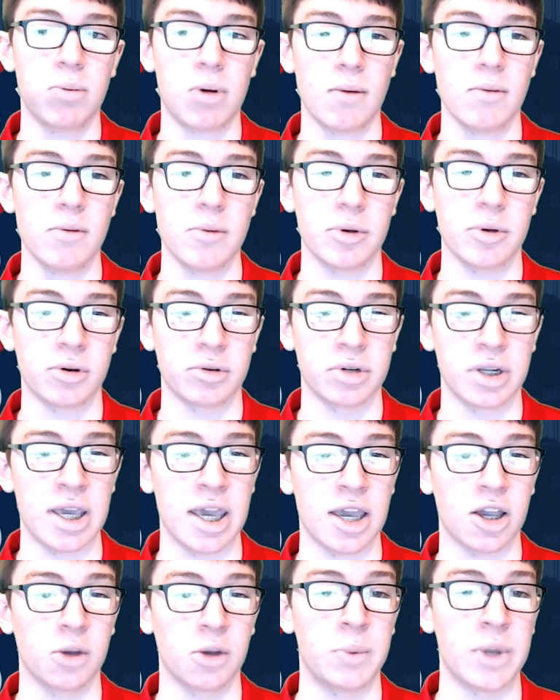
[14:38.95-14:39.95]
probability
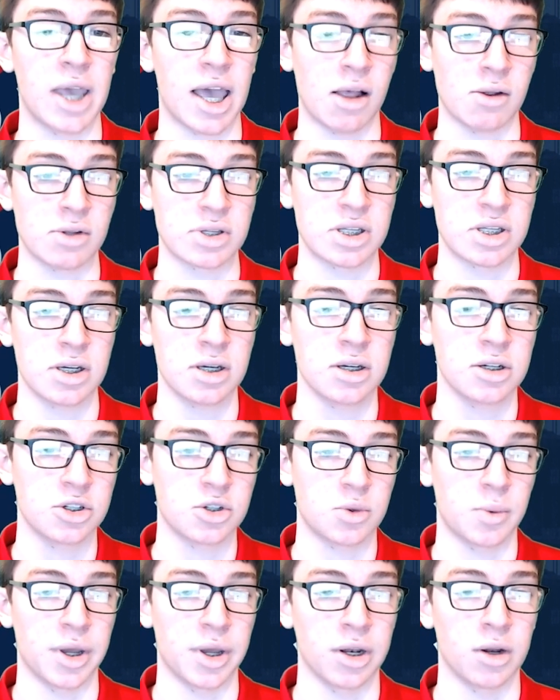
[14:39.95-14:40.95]
it could be Elsa,
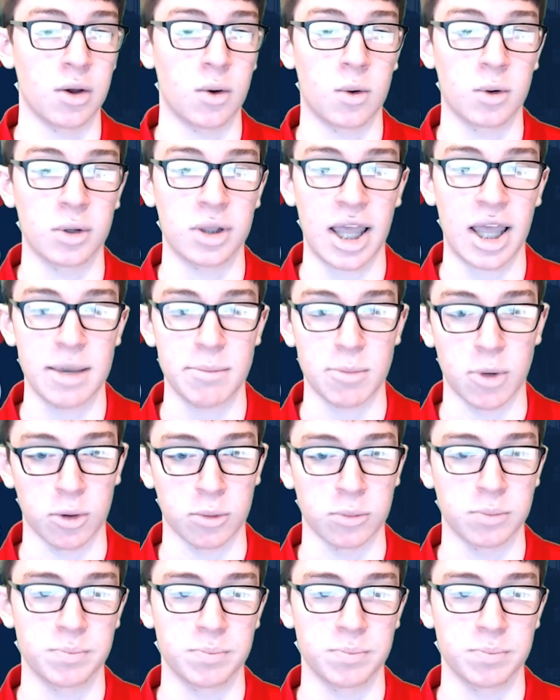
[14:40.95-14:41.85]
Twin, or Limo.